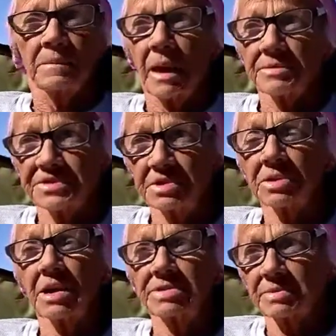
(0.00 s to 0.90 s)
I've still
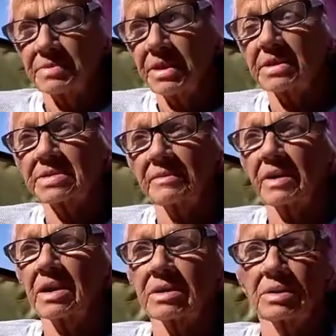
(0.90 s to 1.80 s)
got some things I've
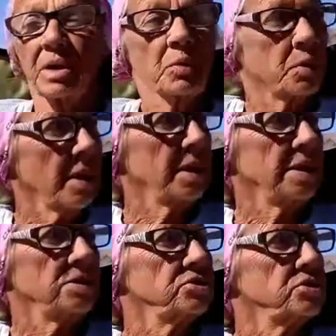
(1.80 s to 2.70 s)
got to
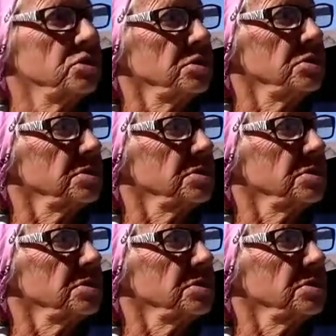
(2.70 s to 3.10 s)
arrange